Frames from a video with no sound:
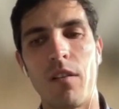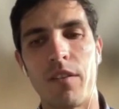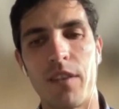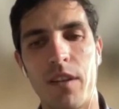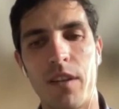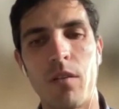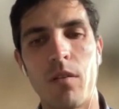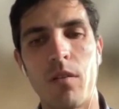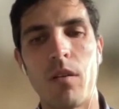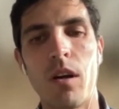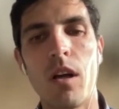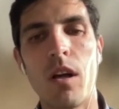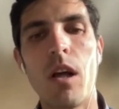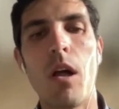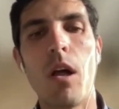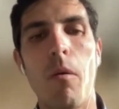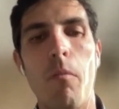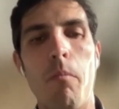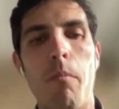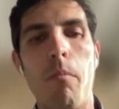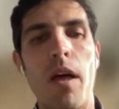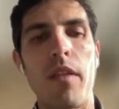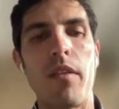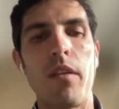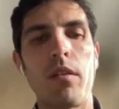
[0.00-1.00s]
So
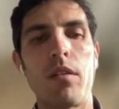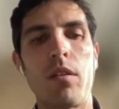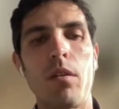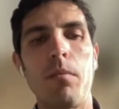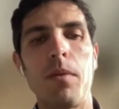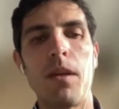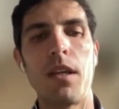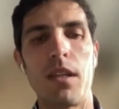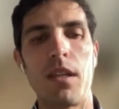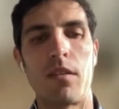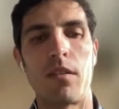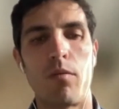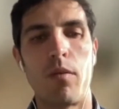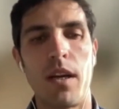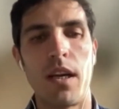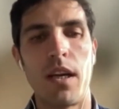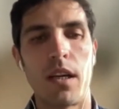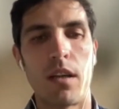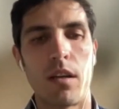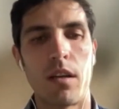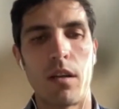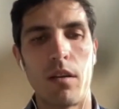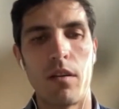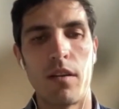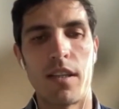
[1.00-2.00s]
better to be strict,
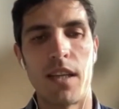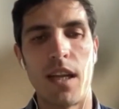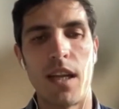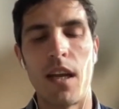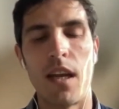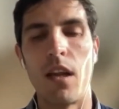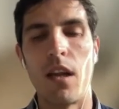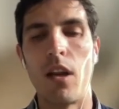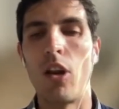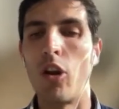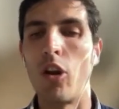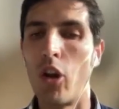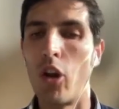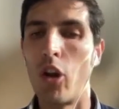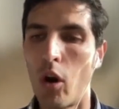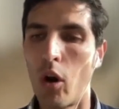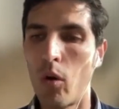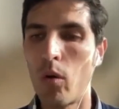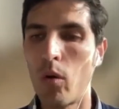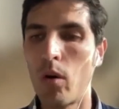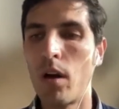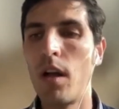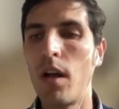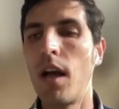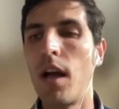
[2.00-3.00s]
to say
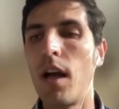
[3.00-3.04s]
no,